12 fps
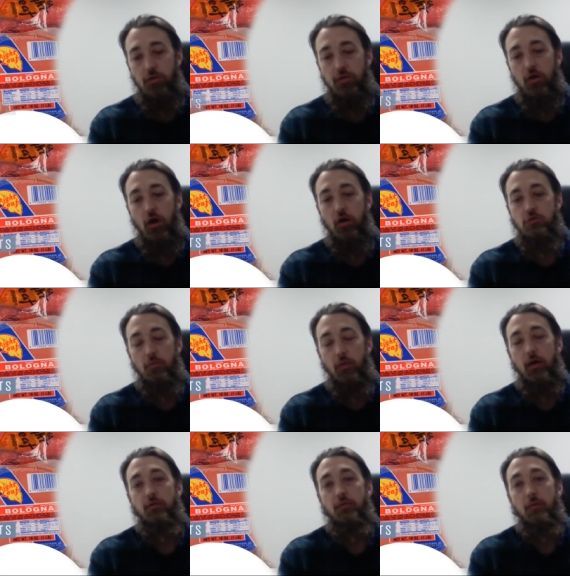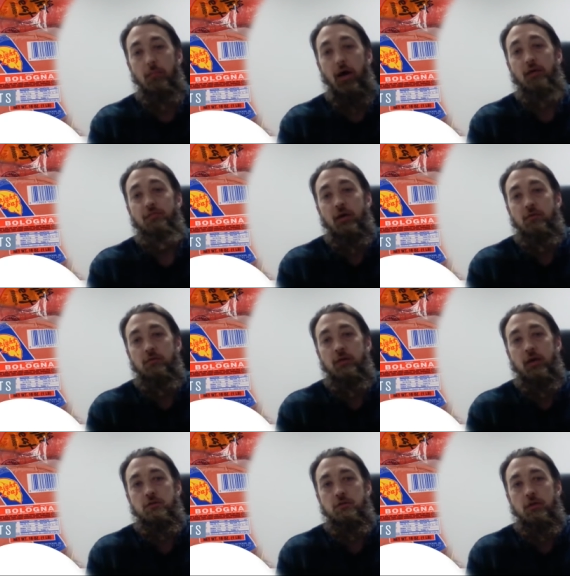with the constant reminder that my
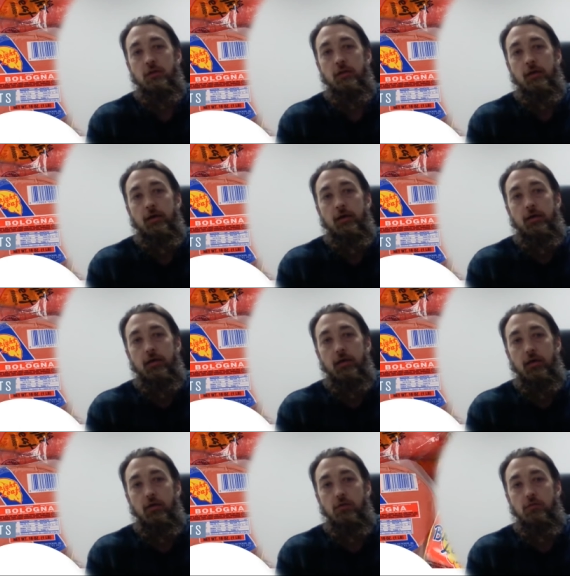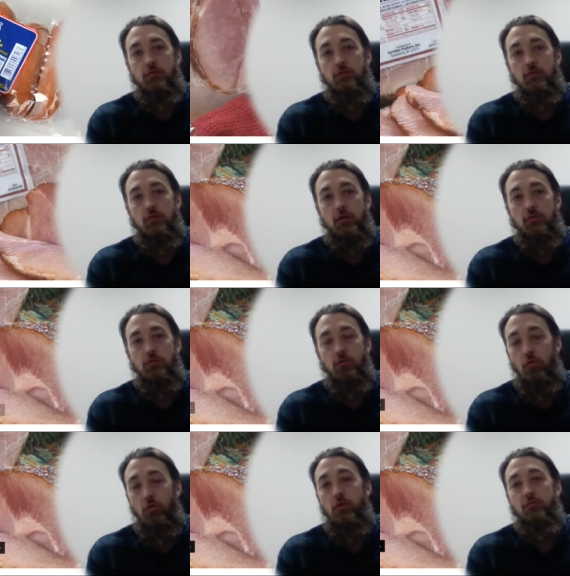foundation is is
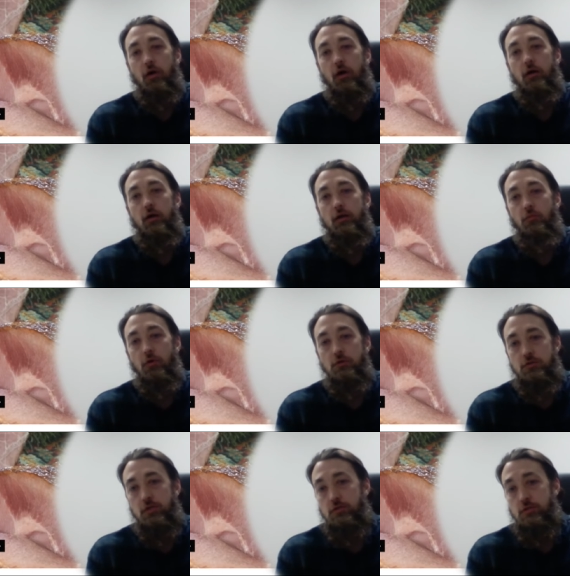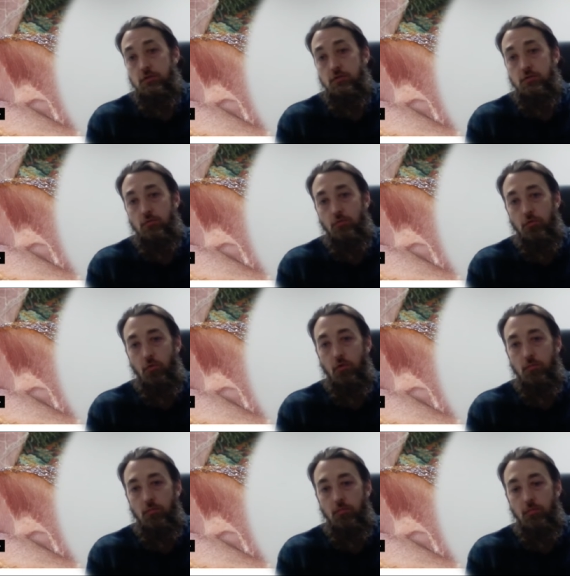the Word of God and what Jesus would
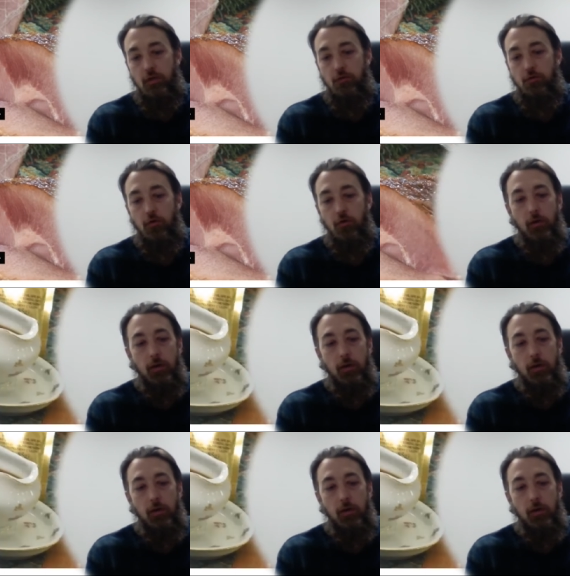want me to do.